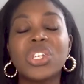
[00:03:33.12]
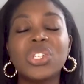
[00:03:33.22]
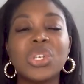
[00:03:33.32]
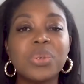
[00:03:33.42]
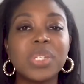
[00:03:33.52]

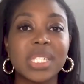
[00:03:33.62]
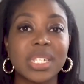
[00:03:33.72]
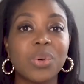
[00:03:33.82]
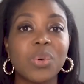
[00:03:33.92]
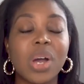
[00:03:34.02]
you
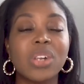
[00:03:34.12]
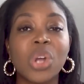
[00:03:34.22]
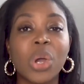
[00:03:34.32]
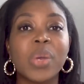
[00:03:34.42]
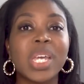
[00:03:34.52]
still
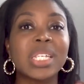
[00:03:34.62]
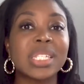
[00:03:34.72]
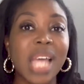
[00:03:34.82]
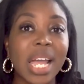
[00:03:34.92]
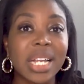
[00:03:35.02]
know
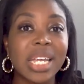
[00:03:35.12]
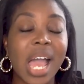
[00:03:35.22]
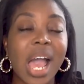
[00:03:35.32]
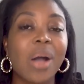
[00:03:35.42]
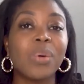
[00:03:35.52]
exactly
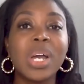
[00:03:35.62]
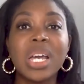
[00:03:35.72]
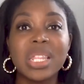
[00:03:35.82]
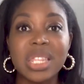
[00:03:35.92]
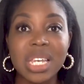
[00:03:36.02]
how
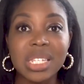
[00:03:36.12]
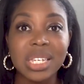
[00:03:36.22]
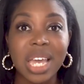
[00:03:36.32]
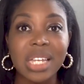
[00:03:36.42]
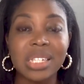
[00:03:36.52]
things are
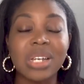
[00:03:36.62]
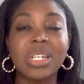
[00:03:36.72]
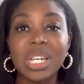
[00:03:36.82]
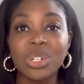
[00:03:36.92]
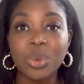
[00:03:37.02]
getting done
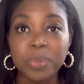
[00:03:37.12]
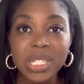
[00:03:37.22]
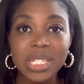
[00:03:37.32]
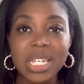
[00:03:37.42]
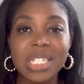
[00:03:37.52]
in your
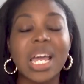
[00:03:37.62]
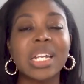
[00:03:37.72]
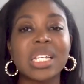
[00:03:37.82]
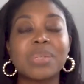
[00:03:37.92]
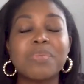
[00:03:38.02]
business
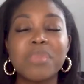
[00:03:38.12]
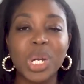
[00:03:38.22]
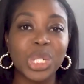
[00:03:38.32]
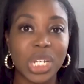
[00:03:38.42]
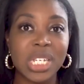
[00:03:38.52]
and it's
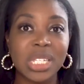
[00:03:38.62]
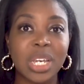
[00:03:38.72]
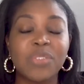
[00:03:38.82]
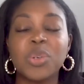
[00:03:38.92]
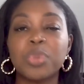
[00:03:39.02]
much easier
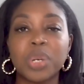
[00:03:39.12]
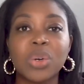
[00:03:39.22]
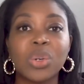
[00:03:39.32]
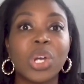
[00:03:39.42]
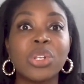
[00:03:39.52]
if you bring
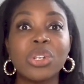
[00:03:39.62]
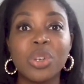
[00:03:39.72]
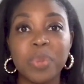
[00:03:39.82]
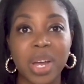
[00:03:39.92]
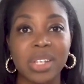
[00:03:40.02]
on a
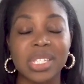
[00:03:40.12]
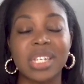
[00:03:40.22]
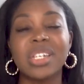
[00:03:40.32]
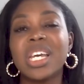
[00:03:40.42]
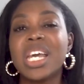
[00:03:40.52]
new
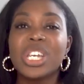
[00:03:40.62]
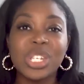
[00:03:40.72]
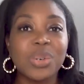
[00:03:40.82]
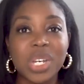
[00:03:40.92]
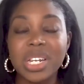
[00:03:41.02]
person
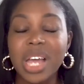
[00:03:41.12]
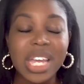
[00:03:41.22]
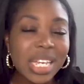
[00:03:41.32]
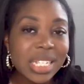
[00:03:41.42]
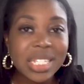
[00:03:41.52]
you can
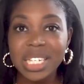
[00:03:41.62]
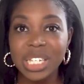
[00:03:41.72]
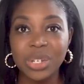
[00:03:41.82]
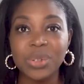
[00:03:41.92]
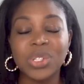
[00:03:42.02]
easily
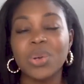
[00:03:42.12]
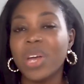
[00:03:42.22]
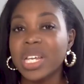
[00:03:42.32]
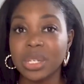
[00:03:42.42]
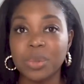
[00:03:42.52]
use your
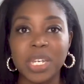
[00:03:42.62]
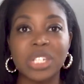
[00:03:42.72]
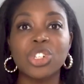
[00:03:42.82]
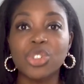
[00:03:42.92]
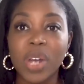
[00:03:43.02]
sop
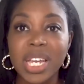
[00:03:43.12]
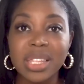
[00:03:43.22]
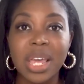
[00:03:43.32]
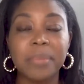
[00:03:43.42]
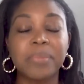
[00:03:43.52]
to train
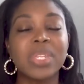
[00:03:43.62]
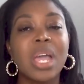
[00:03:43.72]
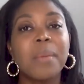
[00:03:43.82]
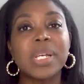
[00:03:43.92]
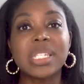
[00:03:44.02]
them
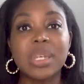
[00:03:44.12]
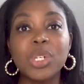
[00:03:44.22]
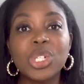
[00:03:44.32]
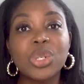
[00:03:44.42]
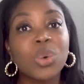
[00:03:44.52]
but
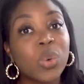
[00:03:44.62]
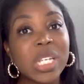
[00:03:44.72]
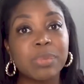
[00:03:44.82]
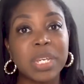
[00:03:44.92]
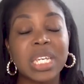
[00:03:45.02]
someone should
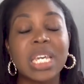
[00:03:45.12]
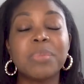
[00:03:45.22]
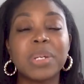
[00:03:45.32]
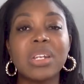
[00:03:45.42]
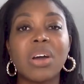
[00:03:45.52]
always be
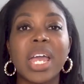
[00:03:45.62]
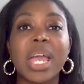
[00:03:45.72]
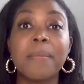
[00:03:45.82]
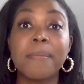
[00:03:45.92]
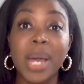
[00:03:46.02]
keeping an eye
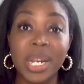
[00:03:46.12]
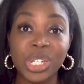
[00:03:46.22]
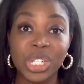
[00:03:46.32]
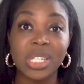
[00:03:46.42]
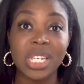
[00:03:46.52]
and
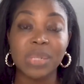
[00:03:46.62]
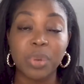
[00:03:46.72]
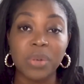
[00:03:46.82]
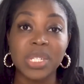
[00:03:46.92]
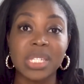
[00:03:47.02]
managing these
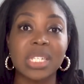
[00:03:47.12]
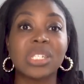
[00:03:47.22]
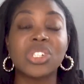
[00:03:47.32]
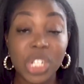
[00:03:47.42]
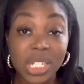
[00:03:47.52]

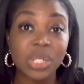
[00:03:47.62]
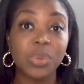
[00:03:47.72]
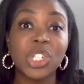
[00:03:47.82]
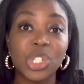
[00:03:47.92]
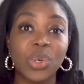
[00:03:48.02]
processes just to
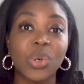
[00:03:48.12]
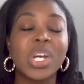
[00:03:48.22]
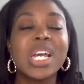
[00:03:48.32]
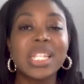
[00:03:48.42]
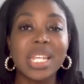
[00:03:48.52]
ensure
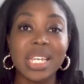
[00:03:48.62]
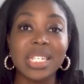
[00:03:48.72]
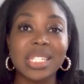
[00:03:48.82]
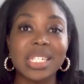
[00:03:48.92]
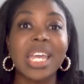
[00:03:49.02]
that they
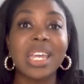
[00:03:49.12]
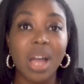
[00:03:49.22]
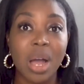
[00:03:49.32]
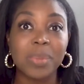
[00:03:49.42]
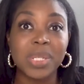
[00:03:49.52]
stay
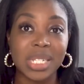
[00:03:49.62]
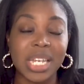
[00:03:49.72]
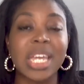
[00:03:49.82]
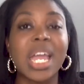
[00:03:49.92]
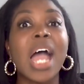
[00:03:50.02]
up to
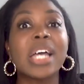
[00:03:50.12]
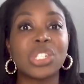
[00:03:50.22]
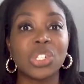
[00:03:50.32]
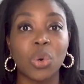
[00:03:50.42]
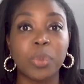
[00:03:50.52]
date
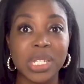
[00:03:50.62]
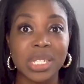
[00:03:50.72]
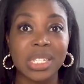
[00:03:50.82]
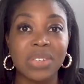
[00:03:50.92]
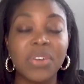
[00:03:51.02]
as your
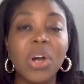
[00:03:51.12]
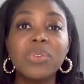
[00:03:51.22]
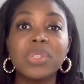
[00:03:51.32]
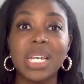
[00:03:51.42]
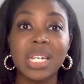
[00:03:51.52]
business
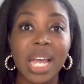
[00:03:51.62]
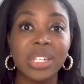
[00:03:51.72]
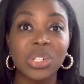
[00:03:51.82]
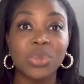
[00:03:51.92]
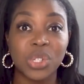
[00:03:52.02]
evolves and
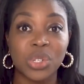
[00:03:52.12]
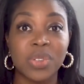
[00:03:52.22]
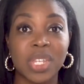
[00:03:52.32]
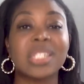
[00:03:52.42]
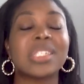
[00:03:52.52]
as you do
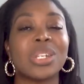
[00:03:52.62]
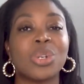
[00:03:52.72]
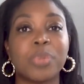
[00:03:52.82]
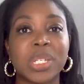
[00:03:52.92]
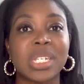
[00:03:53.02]
things in
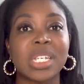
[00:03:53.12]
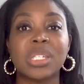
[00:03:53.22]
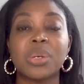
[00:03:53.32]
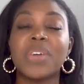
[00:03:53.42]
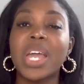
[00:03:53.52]
your business
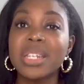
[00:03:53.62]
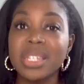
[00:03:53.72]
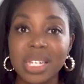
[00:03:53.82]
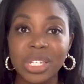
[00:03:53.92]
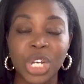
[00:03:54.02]
so if
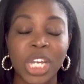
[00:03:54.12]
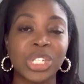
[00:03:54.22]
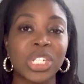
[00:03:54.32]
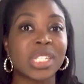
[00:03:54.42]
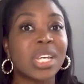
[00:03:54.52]
anything
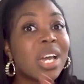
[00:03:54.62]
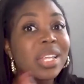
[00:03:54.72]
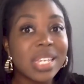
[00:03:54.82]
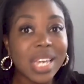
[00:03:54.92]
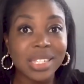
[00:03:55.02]
changes
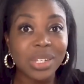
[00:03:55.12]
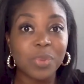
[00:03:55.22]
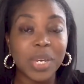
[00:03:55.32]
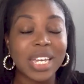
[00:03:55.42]
the sop